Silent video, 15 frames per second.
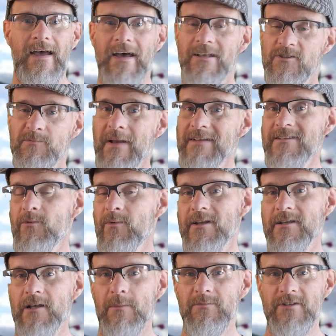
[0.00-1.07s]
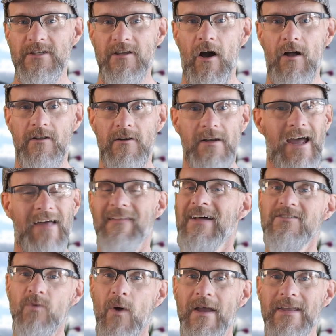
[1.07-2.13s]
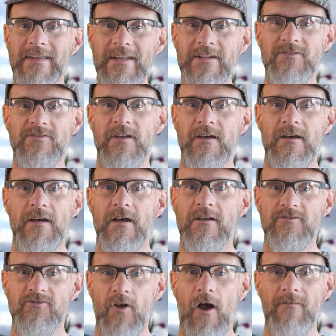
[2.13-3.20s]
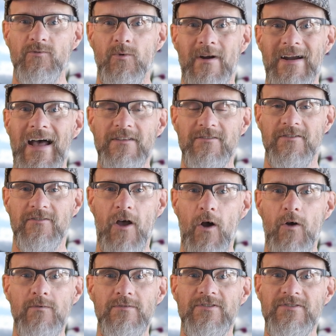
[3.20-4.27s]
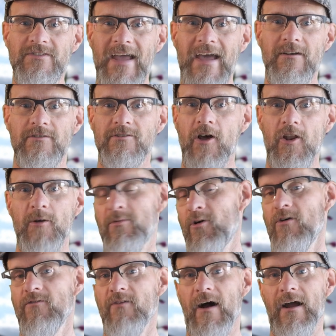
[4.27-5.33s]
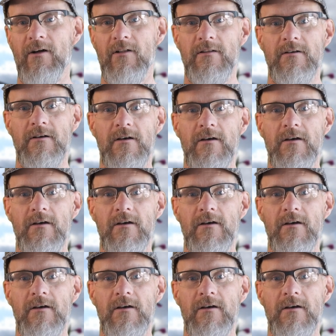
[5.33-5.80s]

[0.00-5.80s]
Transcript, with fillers: especially when it comes to color, and that's why each software has its own standard color profile.